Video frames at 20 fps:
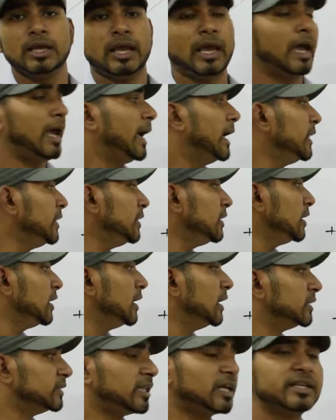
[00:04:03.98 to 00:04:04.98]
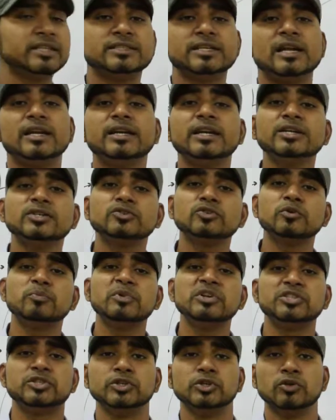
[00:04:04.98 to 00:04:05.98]
and the resultant should be
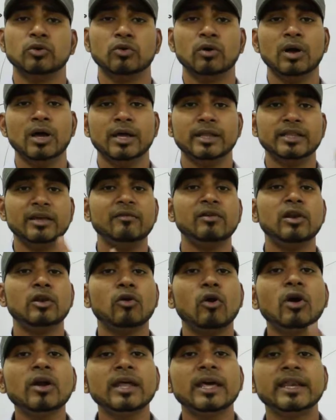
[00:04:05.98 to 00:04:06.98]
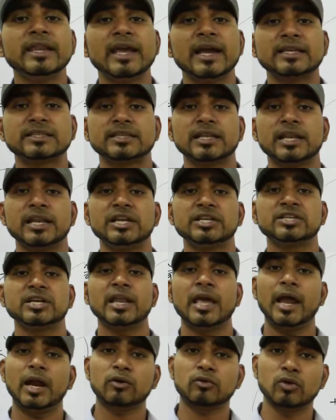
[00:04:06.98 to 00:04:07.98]
0. There will not any
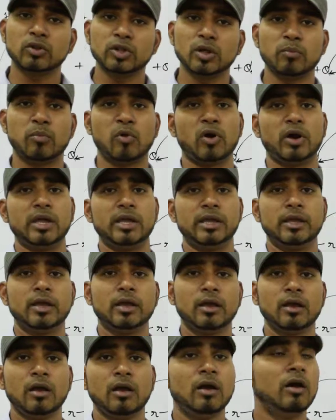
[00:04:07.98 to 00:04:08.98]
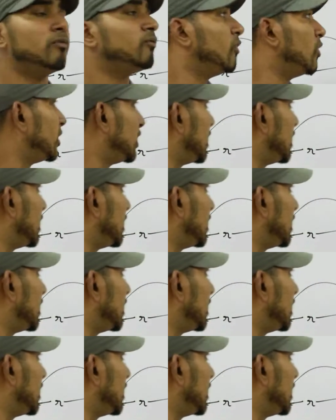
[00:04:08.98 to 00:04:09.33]
acceleration act on the body. For